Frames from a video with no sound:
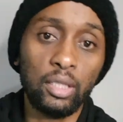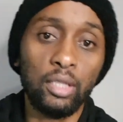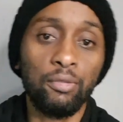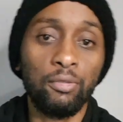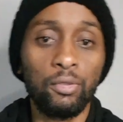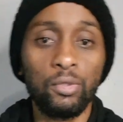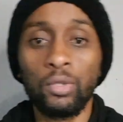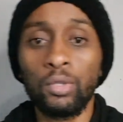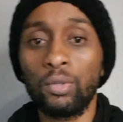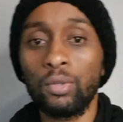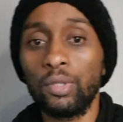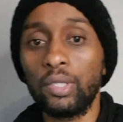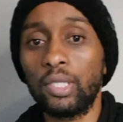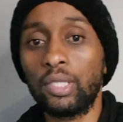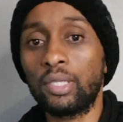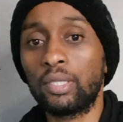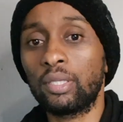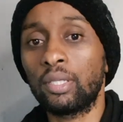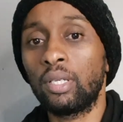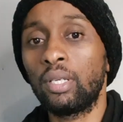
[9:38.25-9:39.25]
If it
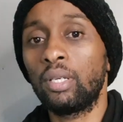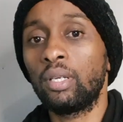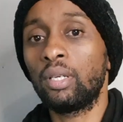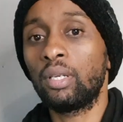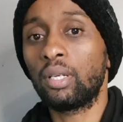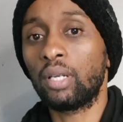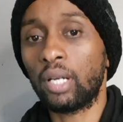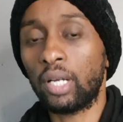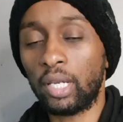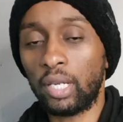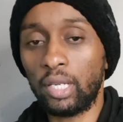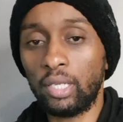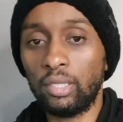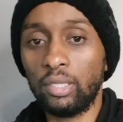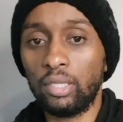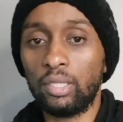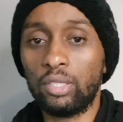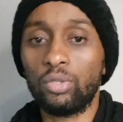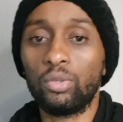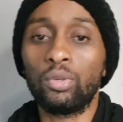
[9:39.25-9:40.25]
included
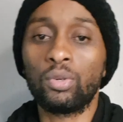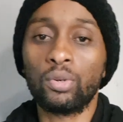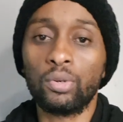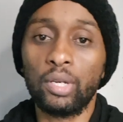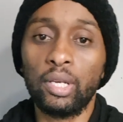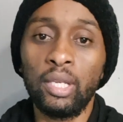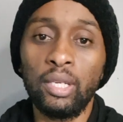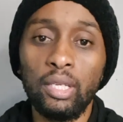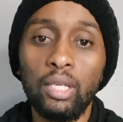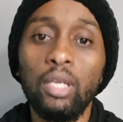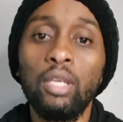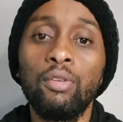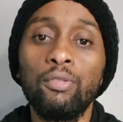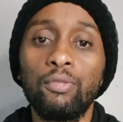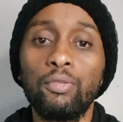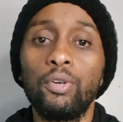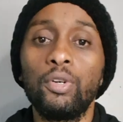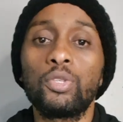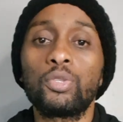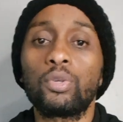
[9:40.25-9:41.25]
credit or an
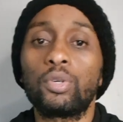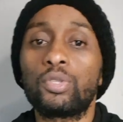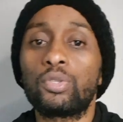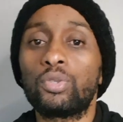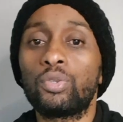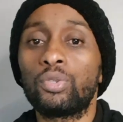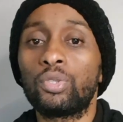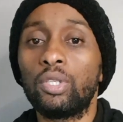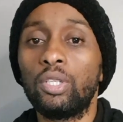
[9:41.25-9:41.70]
invoice was